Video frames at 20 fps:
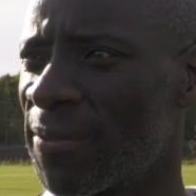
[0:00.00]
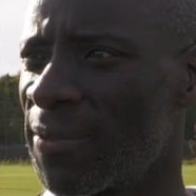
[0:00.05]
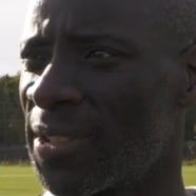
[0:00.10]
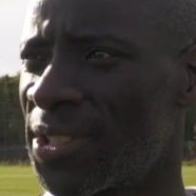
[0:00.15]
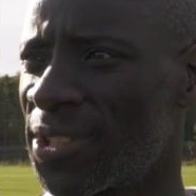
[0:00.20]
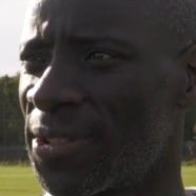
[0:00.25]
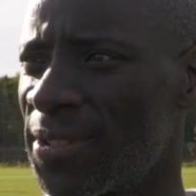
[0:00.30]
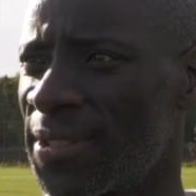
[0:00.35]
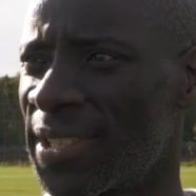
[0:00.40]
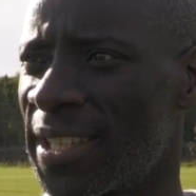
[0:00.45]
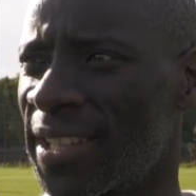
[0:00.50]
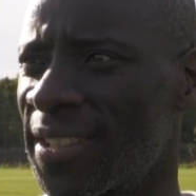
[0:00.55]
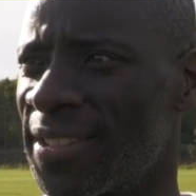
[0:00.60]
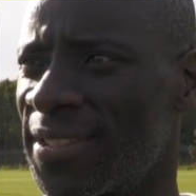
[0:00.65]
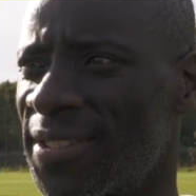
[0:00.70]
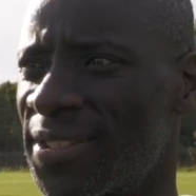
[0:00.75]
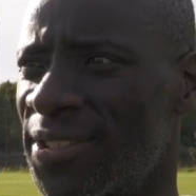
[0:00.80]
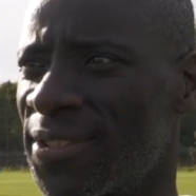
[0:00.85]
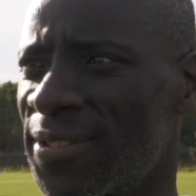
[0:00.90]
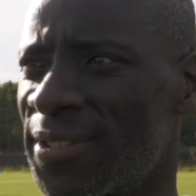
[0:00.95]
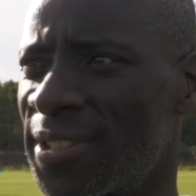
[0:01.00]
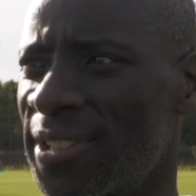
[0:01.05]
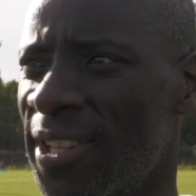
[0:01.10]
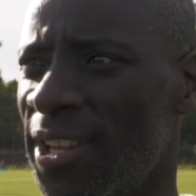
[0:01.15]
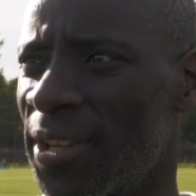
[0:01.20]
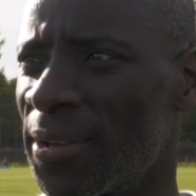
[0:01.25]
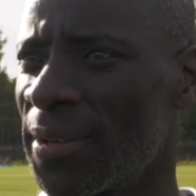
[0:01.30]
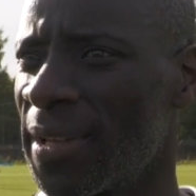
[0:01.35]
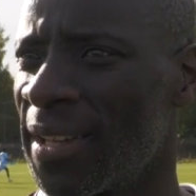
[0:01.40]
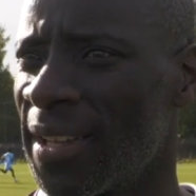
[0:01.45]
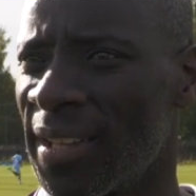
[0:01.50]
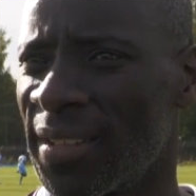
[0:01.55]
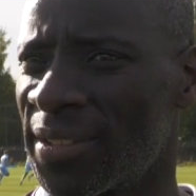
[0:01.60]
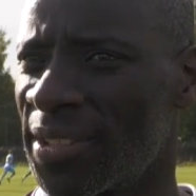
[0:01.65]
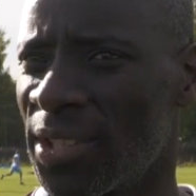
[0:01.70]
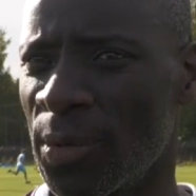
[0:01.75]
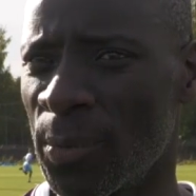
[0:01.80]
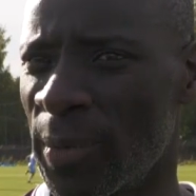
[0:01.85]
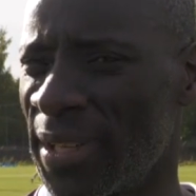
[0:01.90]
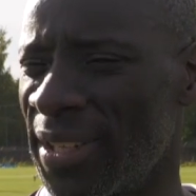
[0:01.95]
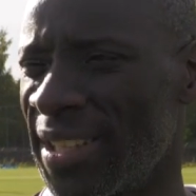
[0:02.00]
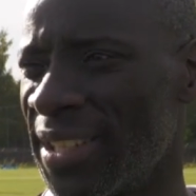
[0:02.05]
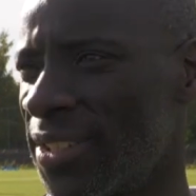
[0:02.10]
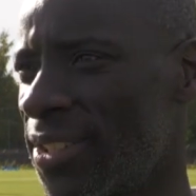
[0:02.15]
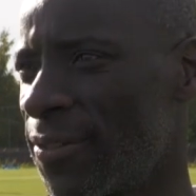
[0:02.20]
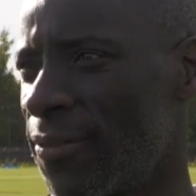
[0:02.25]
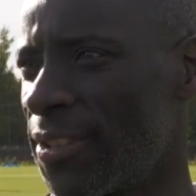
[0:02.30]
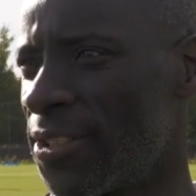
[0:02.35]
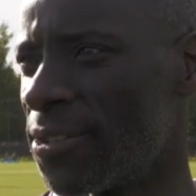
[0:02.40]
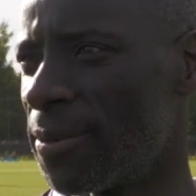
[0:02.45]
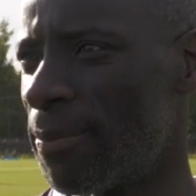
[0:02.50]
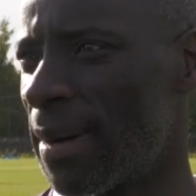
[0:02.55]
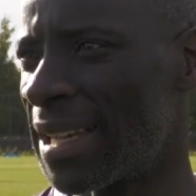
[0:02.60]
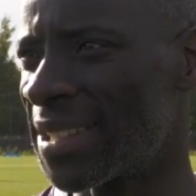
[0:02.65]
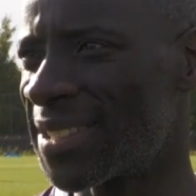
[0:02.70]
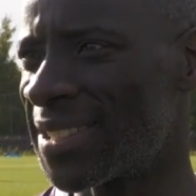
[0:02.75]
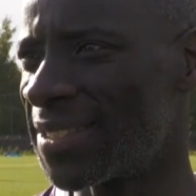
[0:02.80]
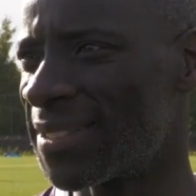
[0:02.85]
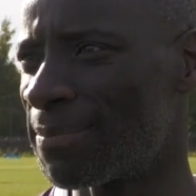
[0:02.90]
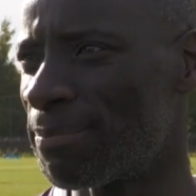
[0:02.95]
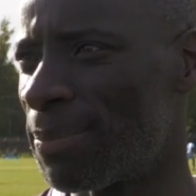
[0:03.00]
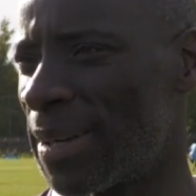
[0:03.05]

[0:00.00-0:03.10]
were 2 seconds too slow. Didn't win individual passes,